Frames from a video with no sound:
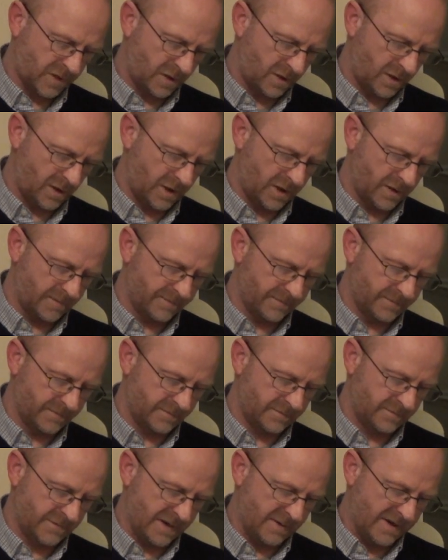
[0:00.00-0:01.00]

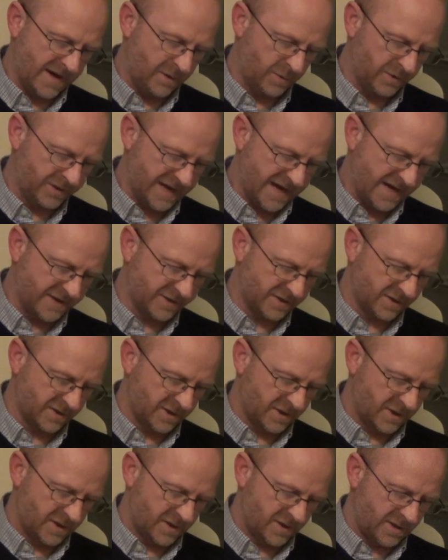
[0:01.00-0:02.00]
Now, I would add
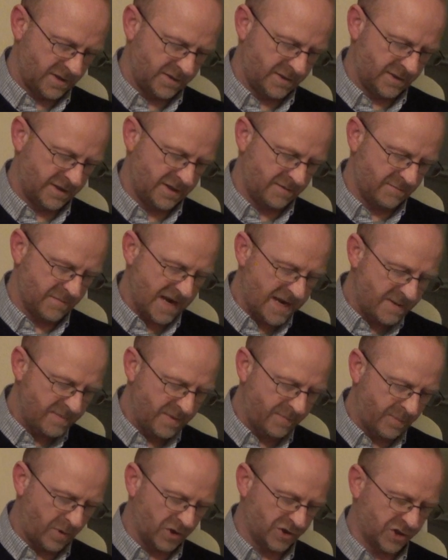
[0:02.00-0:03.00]
that it may
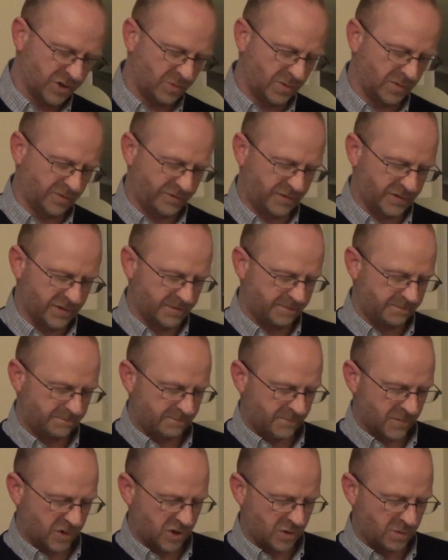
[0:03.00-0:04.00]
be possible for
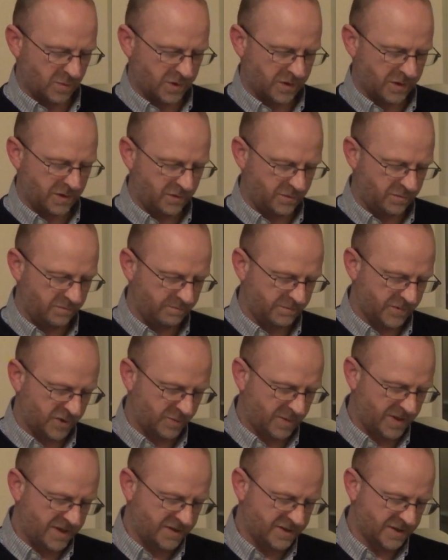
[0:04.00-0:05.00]
someone who
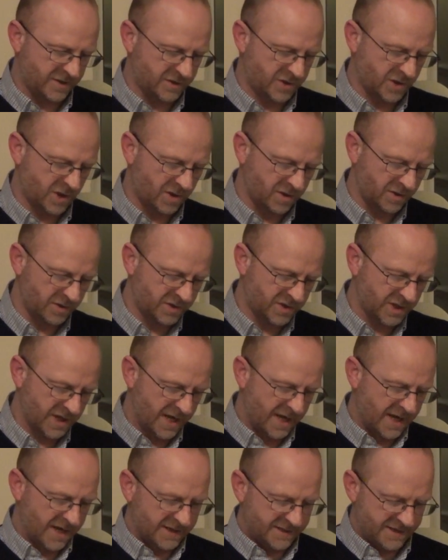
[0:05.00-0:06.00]
speaks in tongues
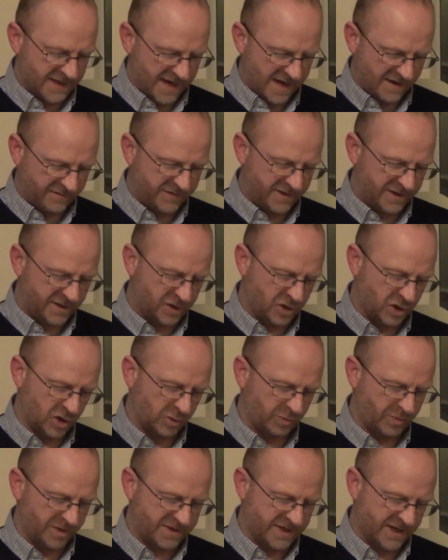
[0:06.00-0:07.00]
to have the
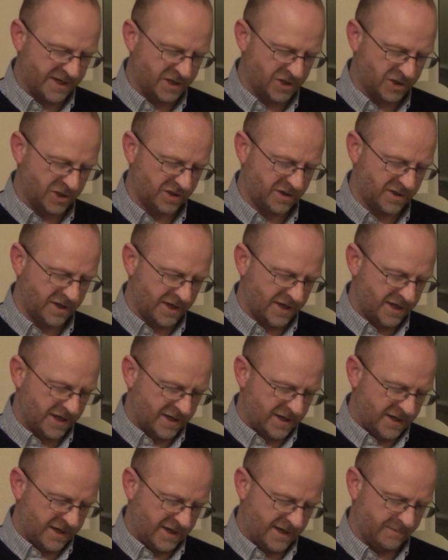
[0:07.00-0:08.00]
interpretation
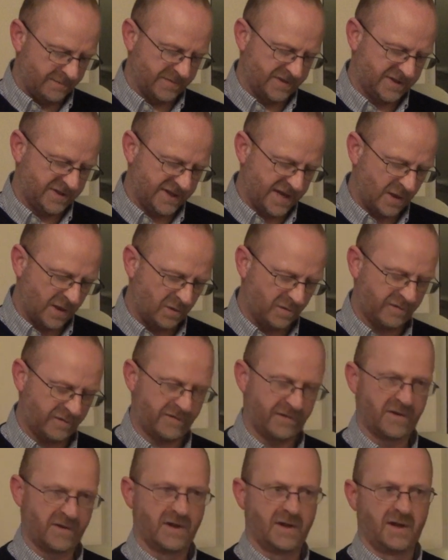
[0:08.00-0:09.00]

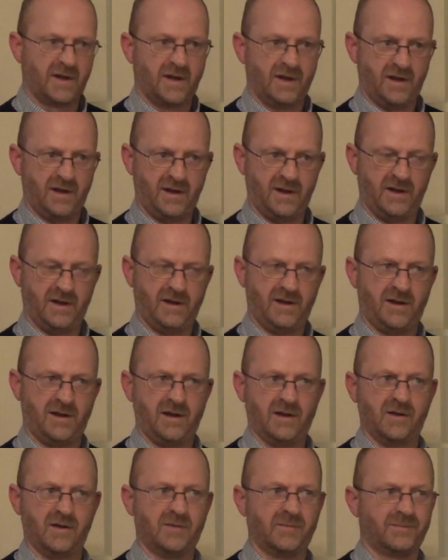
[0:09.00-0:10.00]
himself.
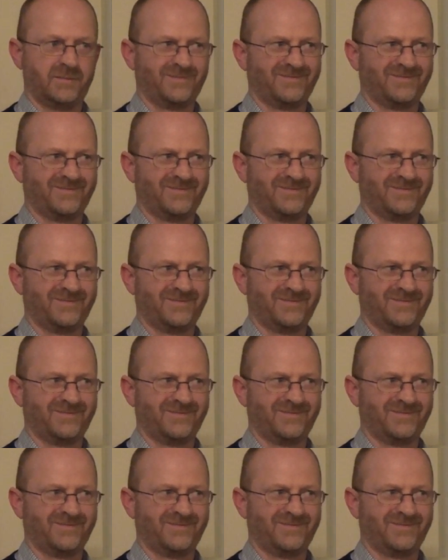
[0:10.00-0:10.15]
But